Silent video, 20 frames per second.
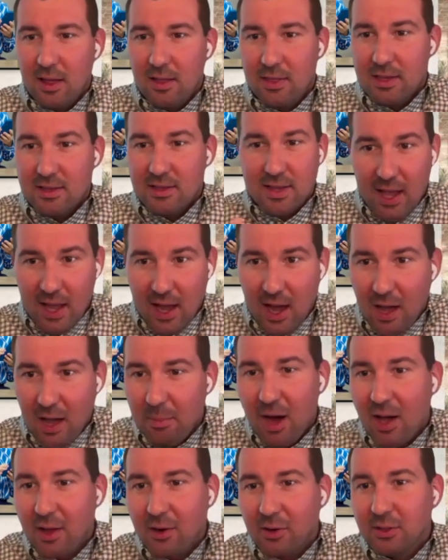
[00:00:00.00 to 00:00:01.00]
these AI
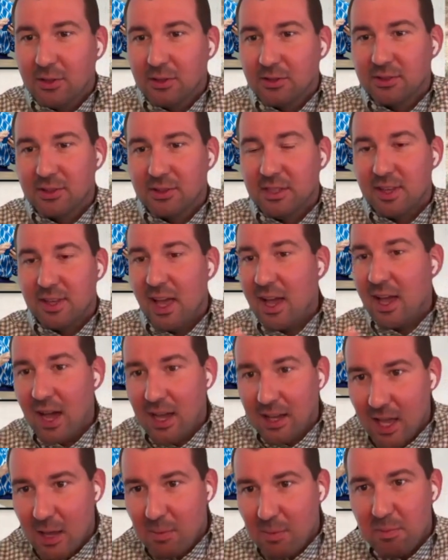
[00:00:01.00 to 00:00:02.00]
models, these
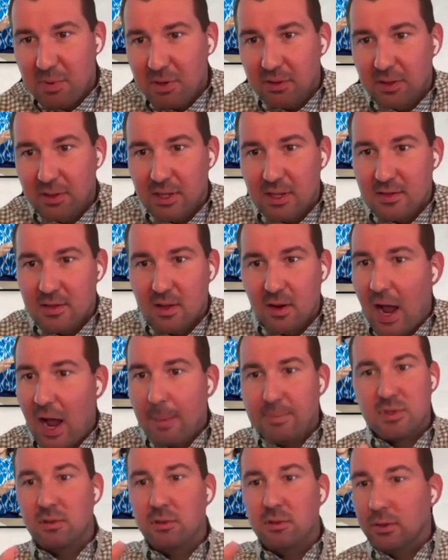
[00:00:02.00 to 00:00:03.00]
AI capabilities, they're
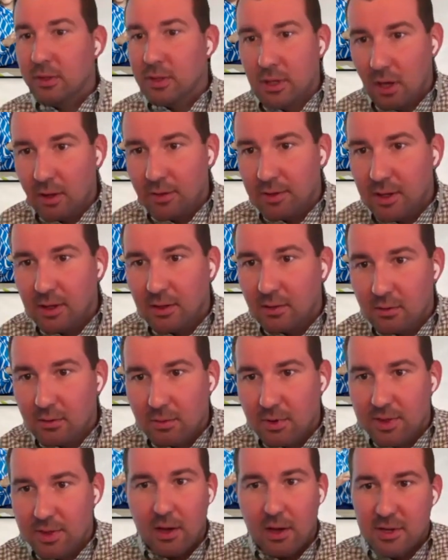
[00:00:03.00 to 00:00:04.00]
absolutely nothing
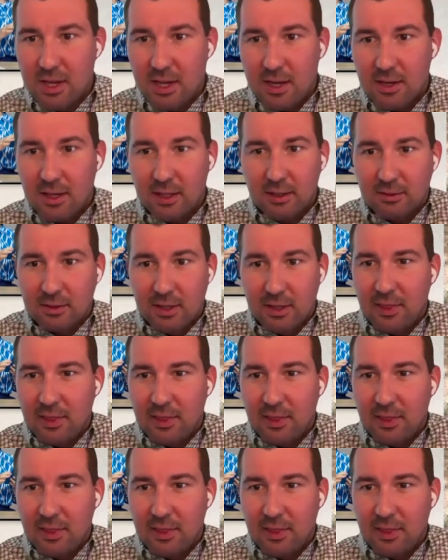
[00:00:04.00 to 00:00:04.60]
without data.